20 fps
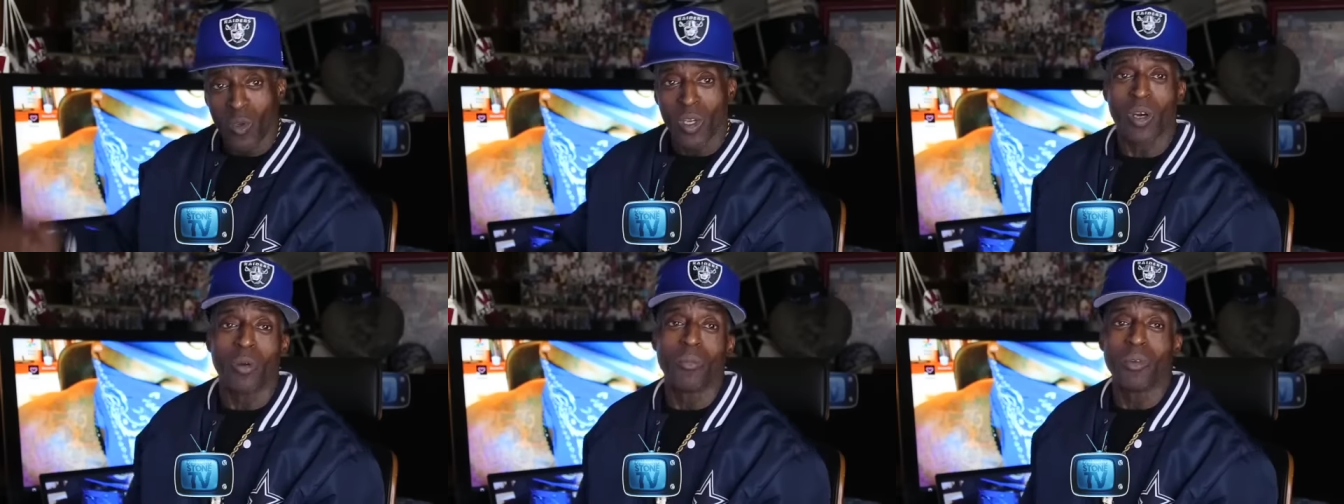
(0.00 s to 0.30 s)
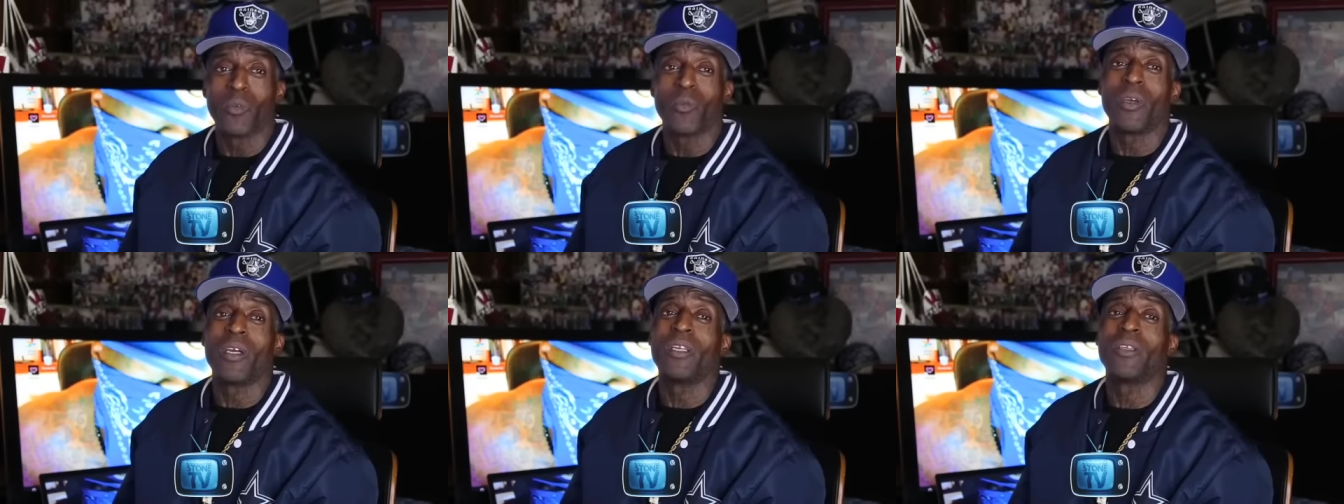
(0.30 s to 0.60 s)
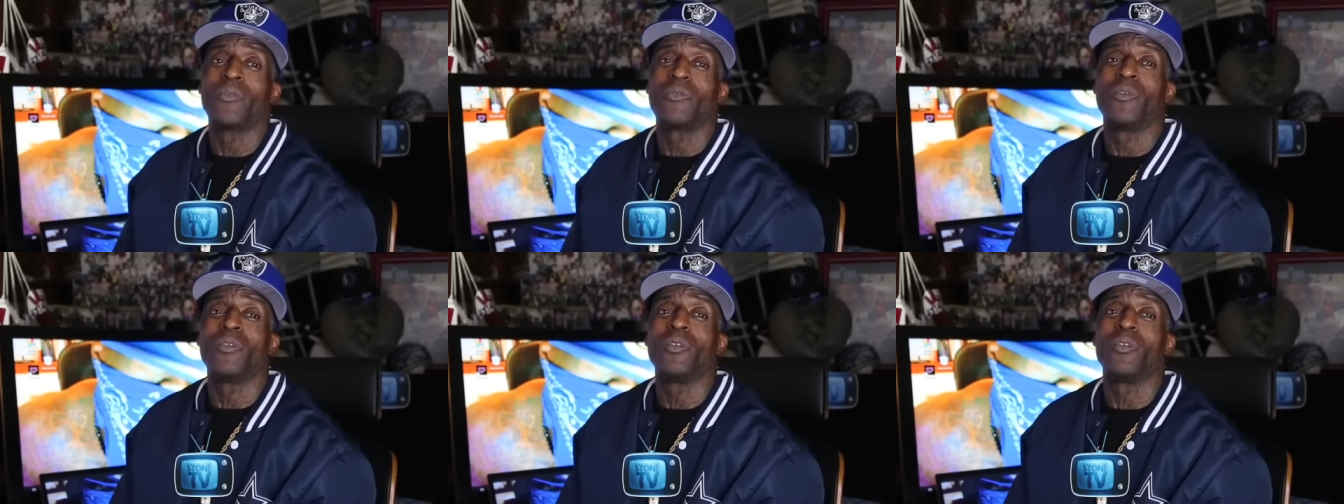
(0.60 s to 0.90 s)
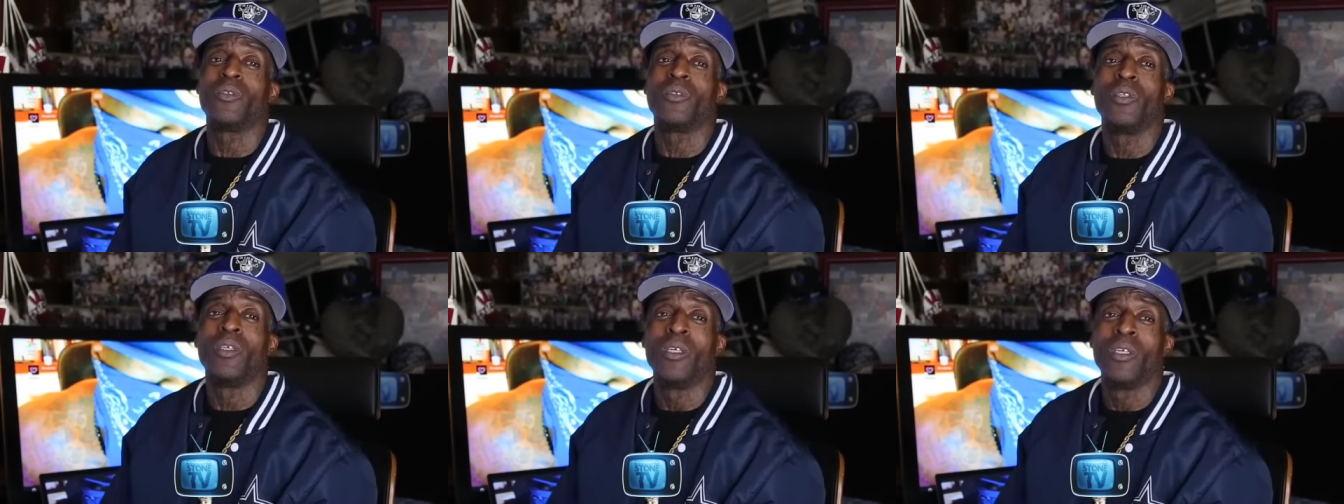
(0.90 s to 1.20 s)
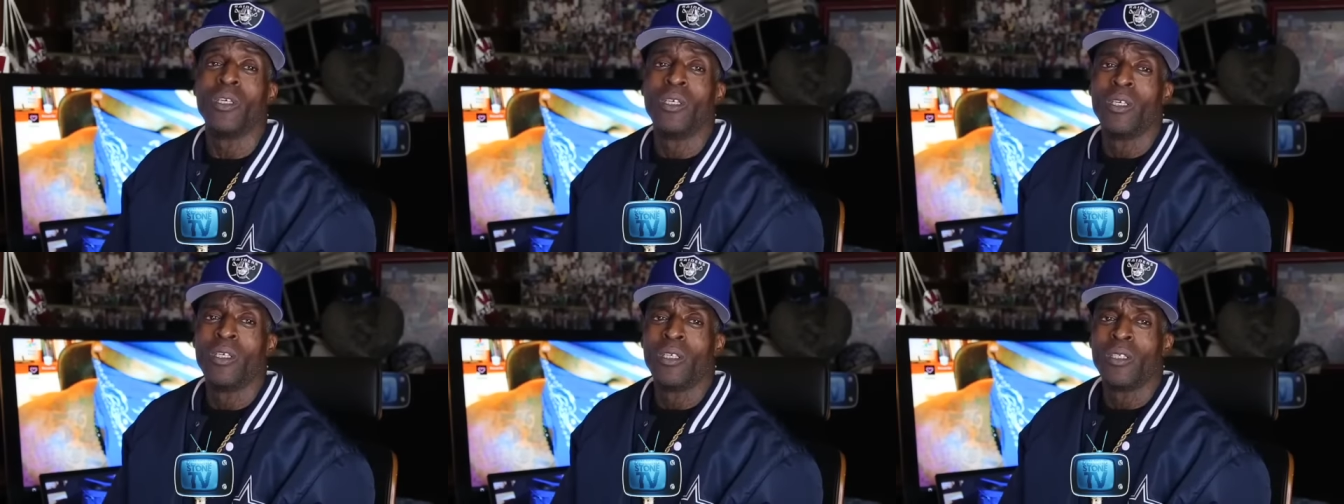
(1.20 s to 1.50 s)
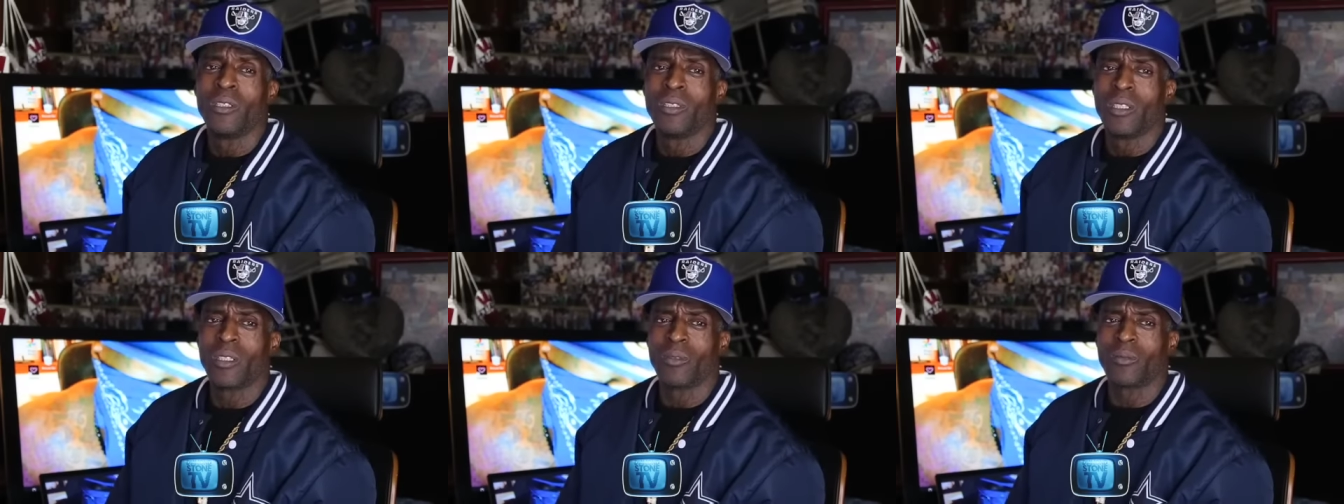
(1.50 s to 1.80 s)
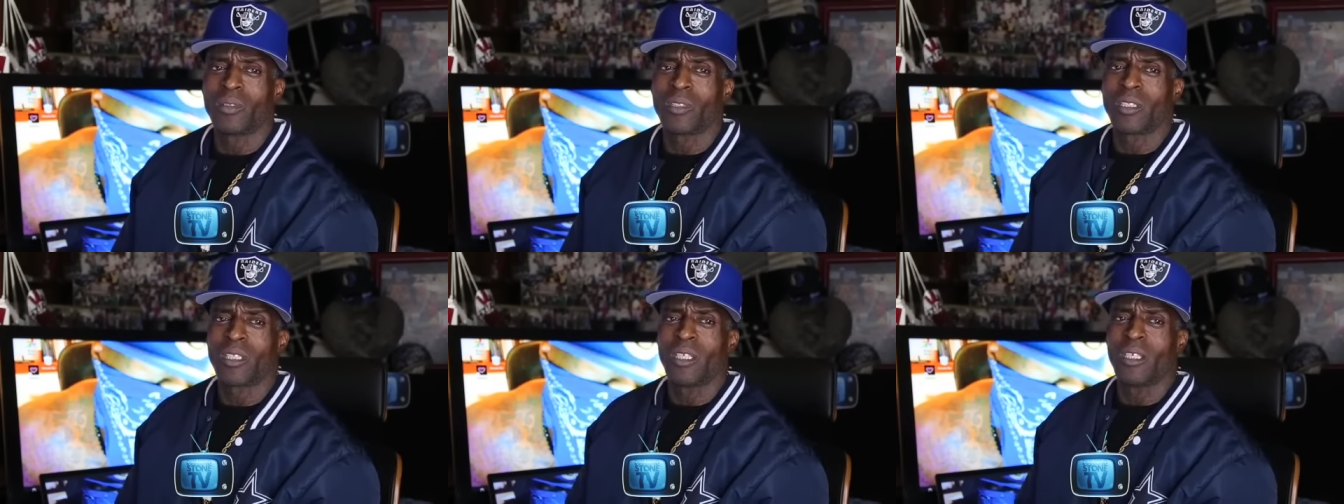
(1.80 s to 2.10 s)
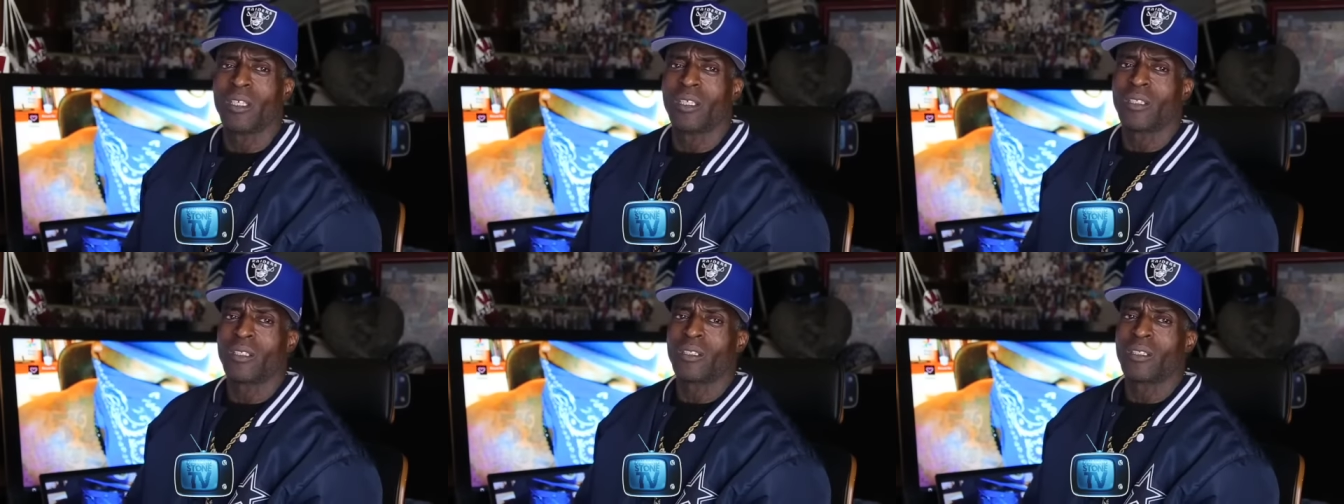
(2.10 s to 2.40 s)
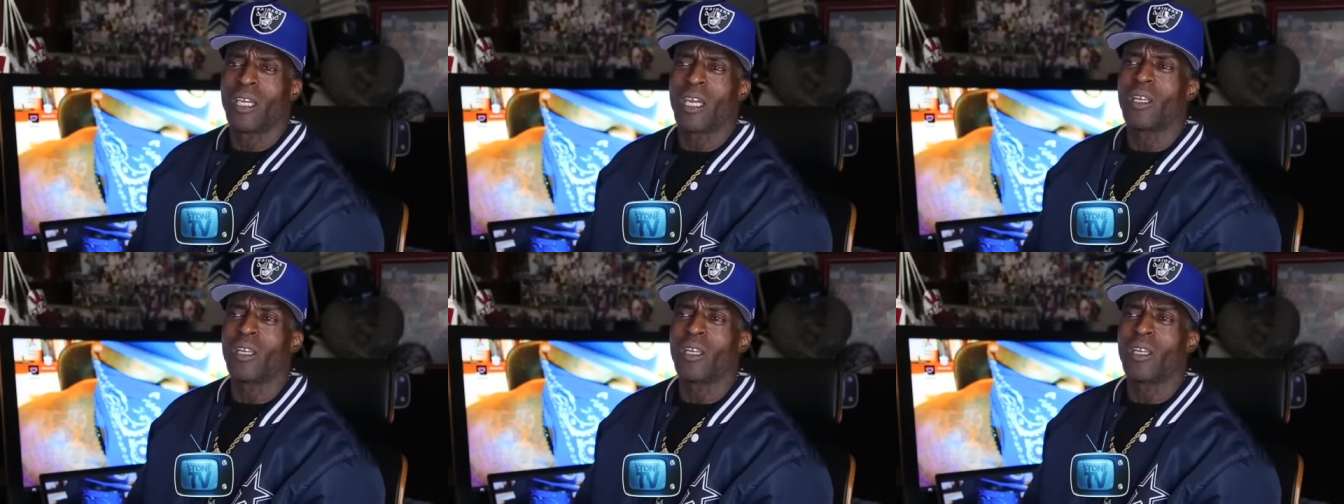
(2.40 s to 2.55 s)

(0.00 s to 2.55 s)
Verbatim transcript: we gonna be ready for them. Yeah. You know what I'm saying?